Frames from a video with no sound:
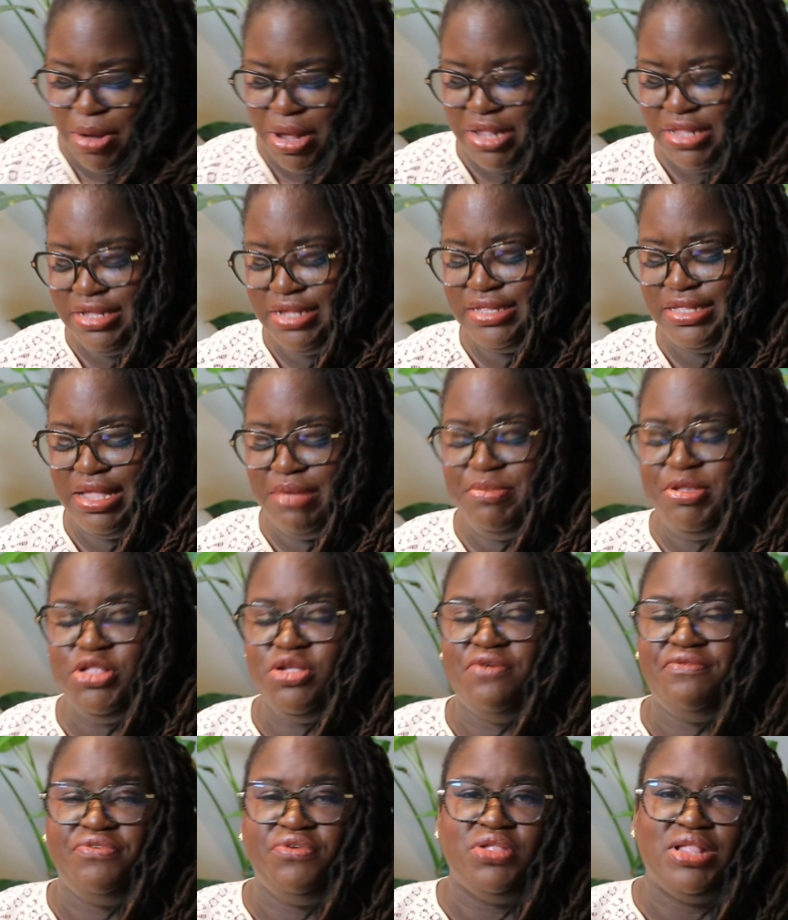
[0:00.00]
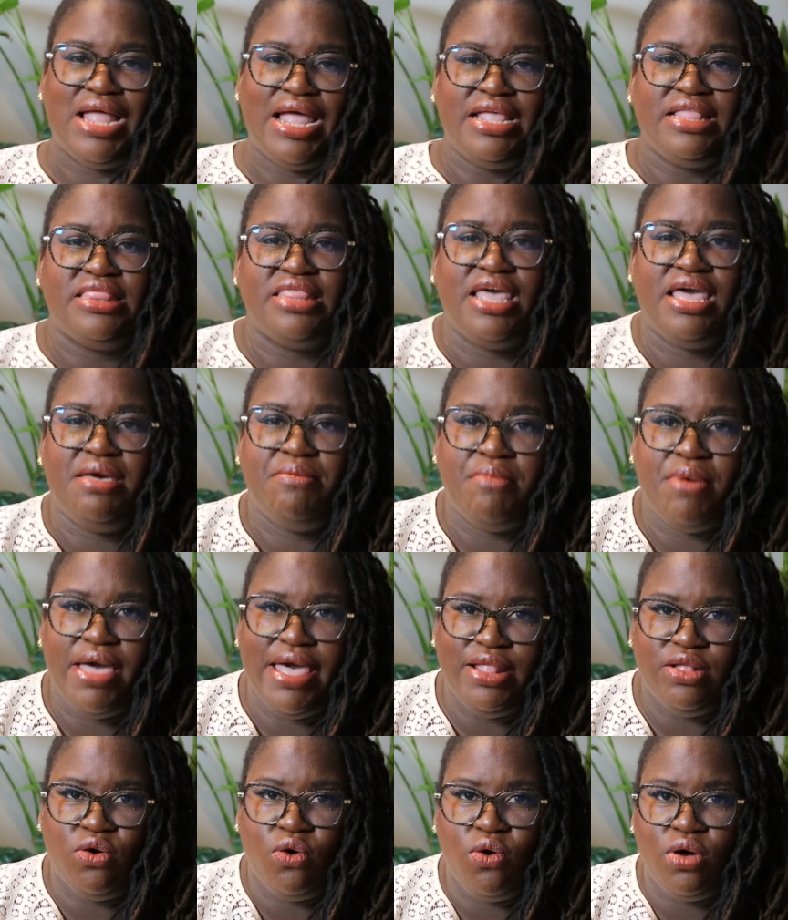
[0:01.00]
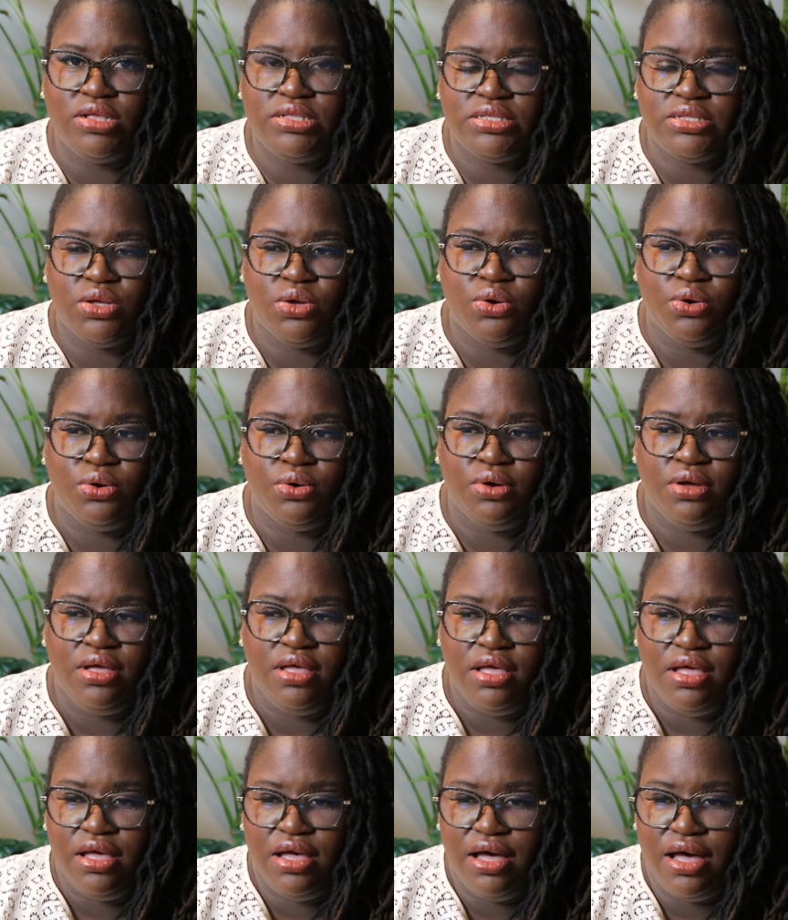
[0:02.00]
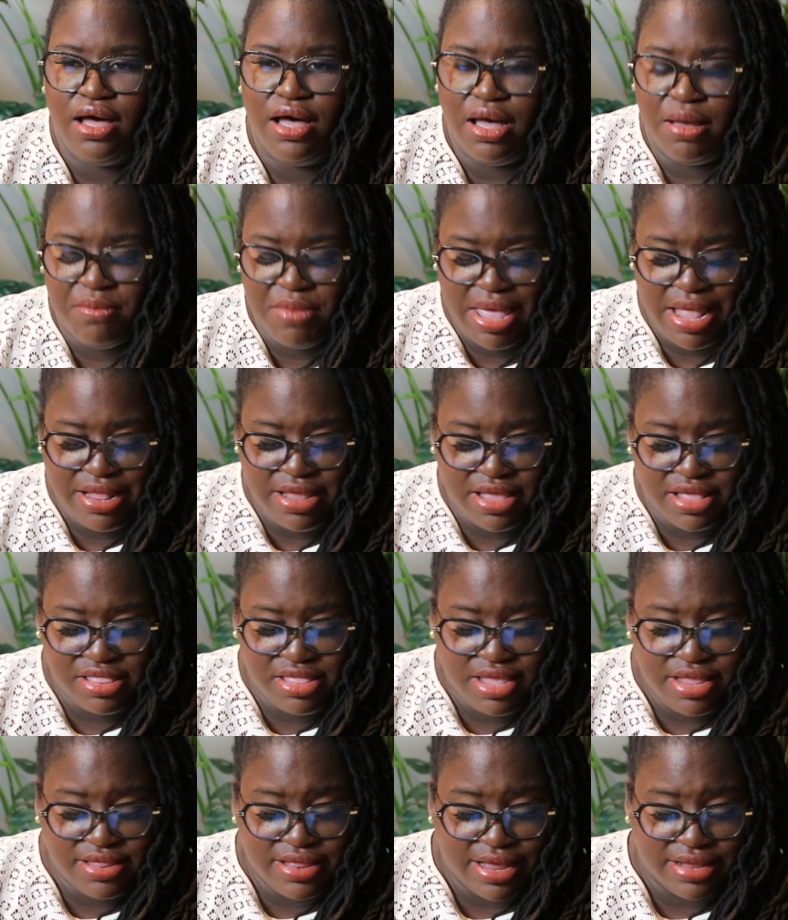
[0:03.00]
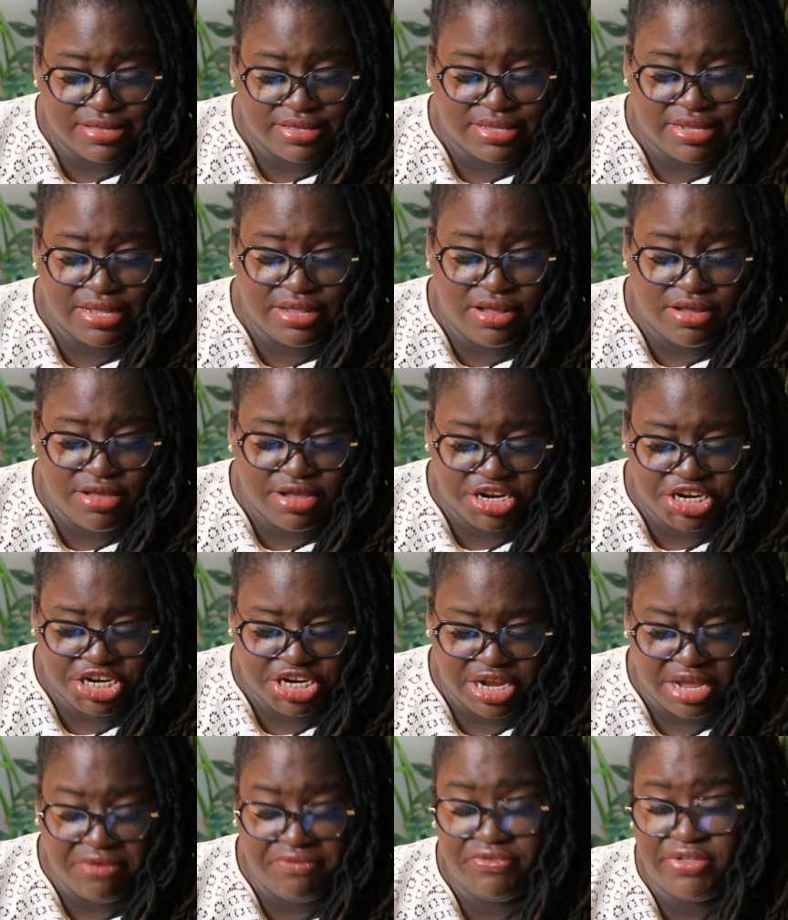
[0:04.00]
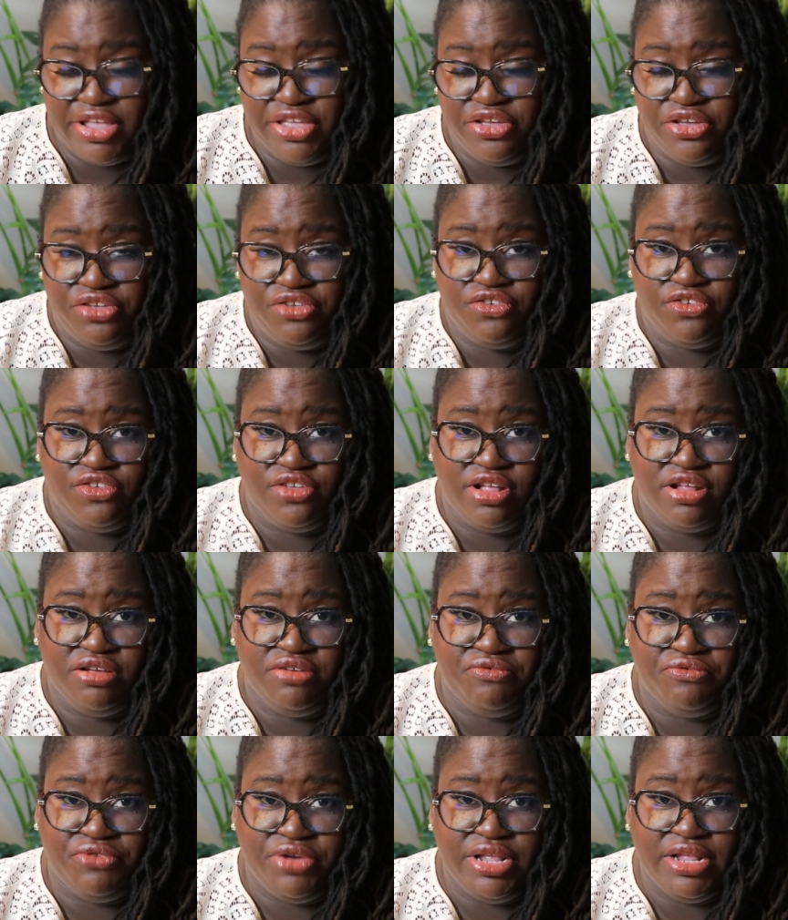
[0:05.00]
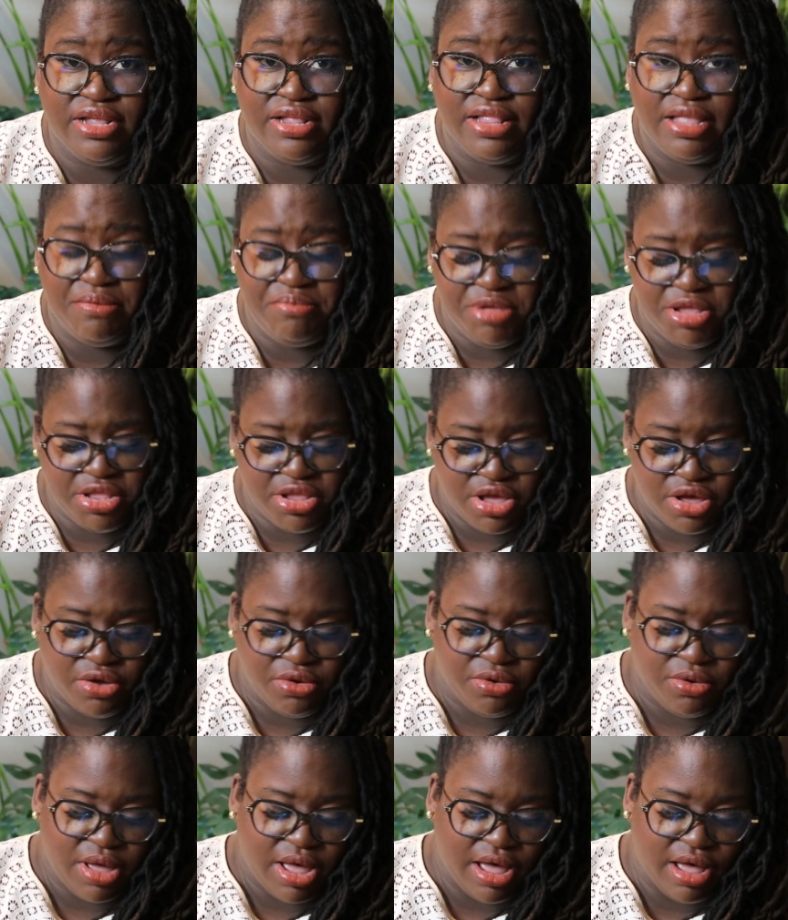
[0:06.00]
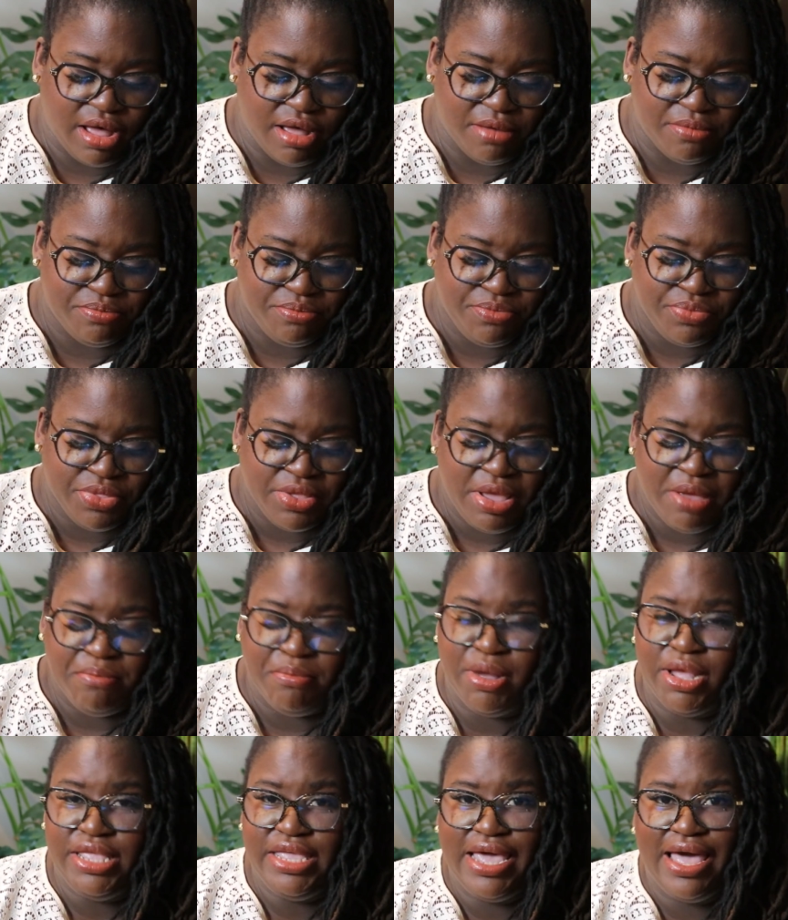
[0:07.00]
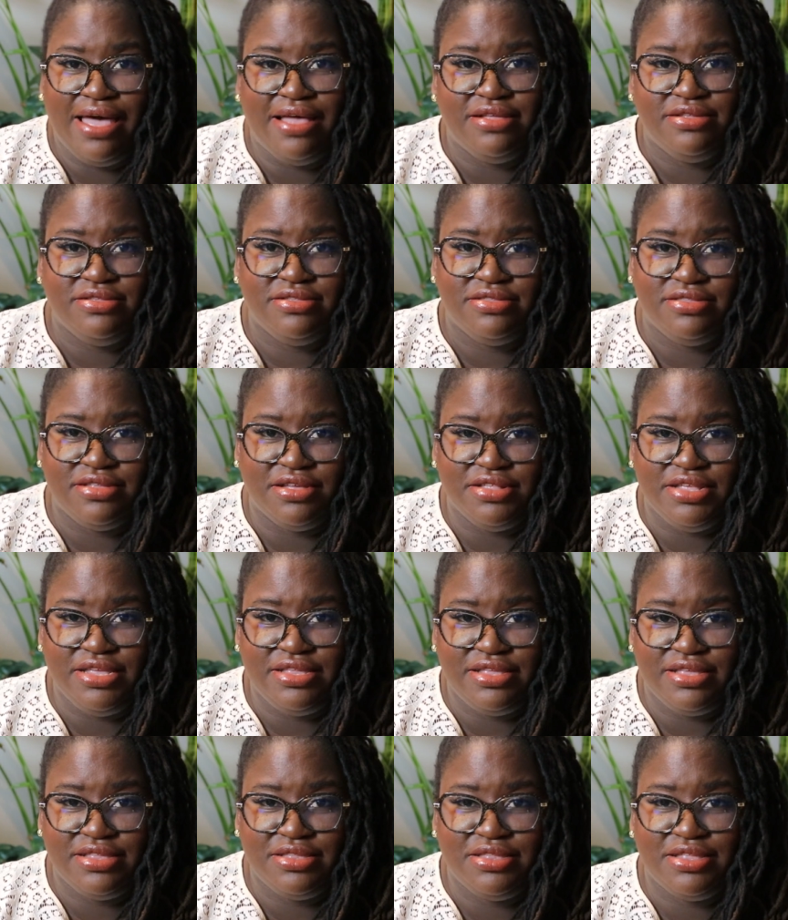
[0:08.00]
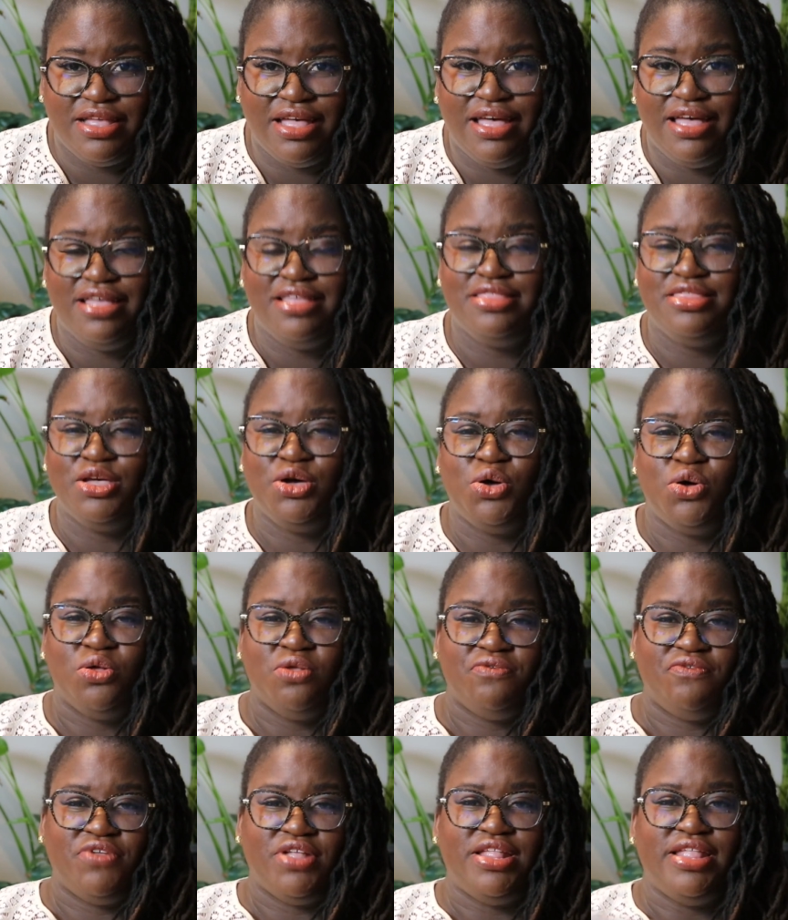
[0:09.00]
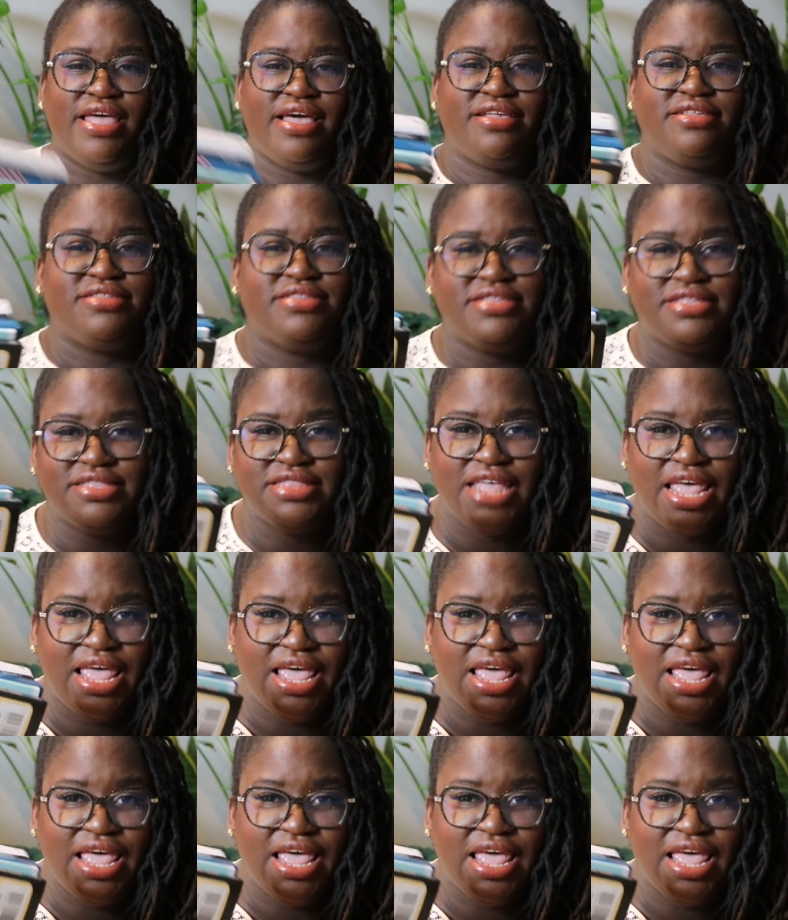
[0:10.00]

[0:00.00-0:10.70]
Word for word: but just let me know if you like them and also um, any of these that's sitting on your shelf that you're interested in reading let me know um, but yeah so this is uh, the goal for the next